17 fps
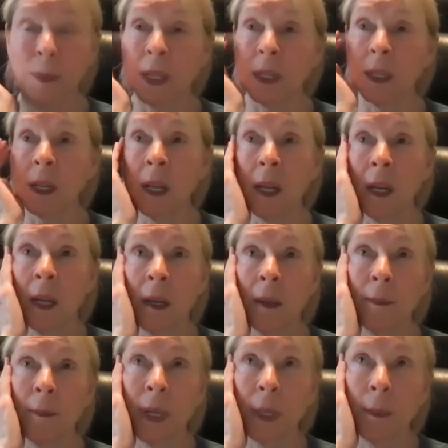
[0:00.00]
But
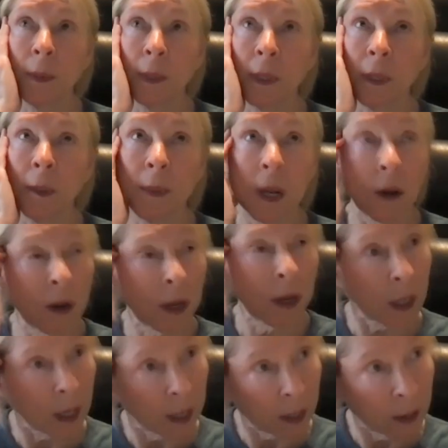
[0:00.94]
people in
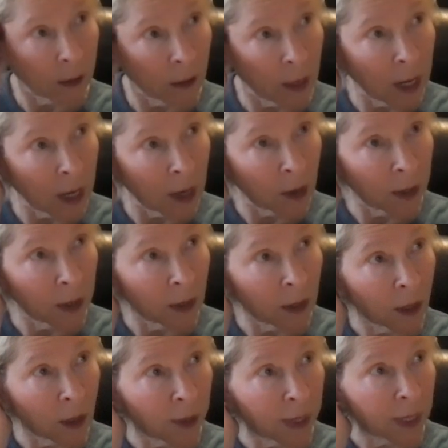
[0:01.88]
America now
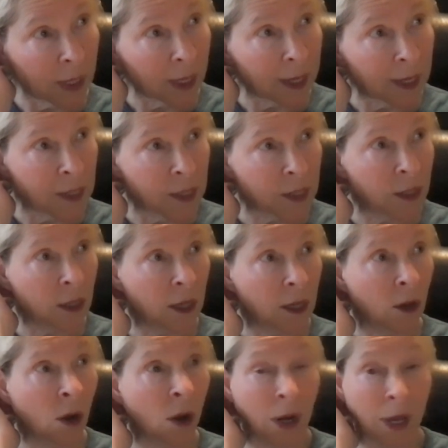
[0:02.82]
know it as
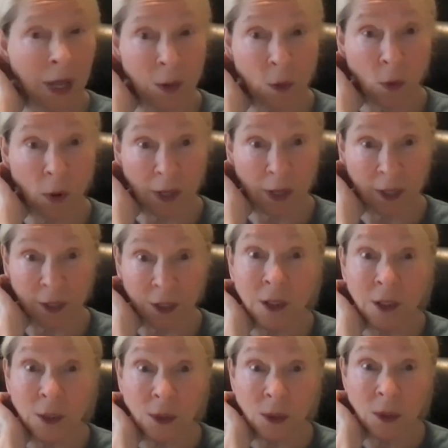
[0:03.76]
All I Want to
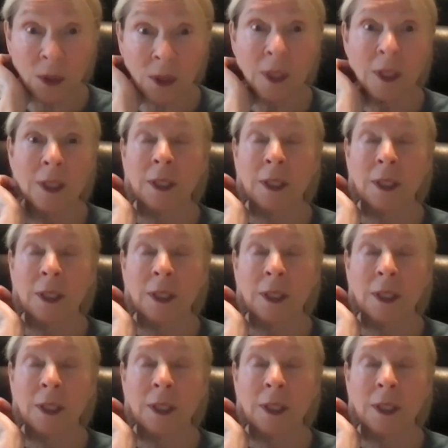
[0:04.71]
Do.